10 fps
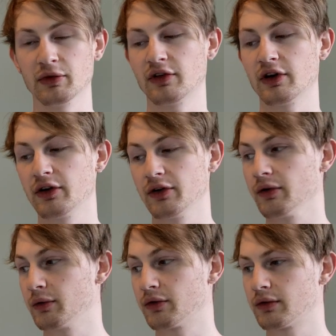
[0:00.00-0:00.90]

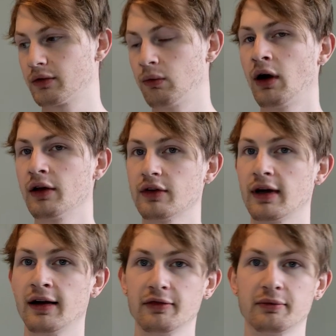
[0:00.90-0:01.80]
material, it was quite
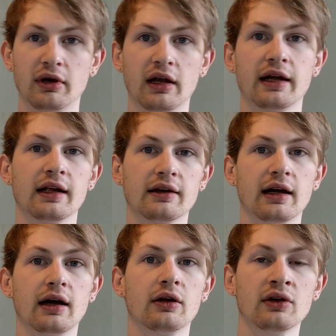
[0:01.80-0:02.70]
tough planing
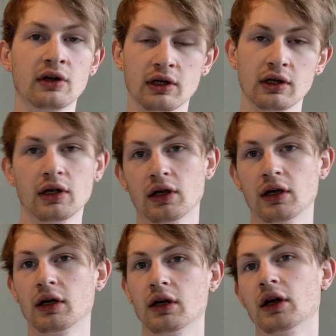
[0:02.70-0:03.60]
down
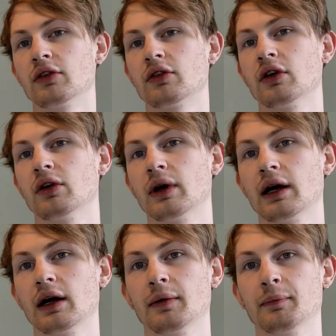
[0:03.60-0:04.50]
to
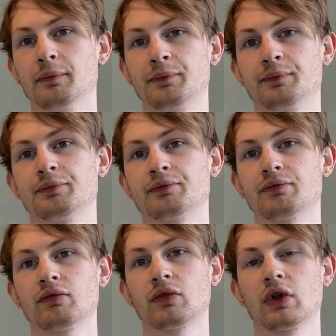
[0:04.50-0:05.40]
um,
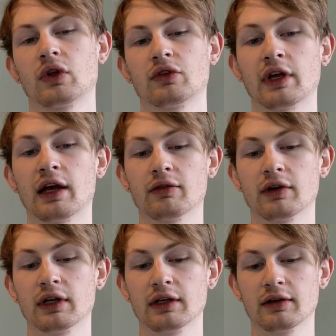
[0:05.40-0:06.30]
to get a
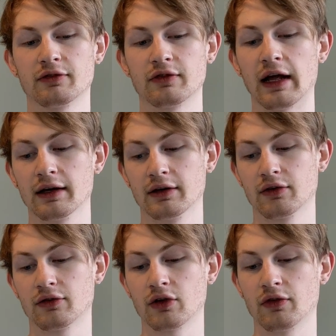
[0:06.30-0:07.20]
really flat
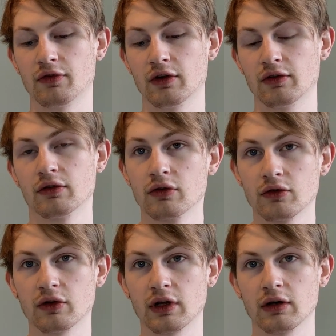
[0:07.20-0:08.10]
surface
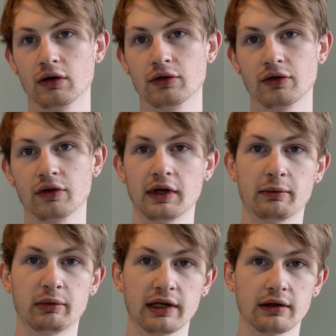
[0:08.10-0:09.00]
to then glue onto the neck
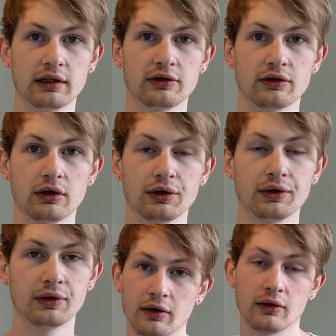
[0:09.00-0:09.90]
blank later on.
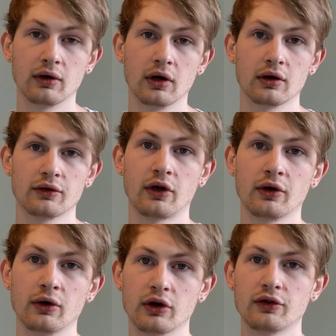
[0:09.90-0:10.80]
Uh,
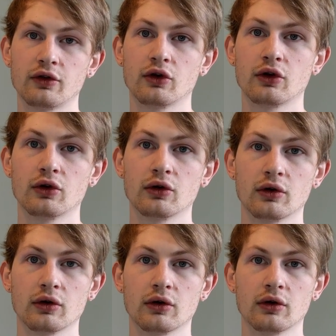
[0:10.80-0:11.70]
so in order to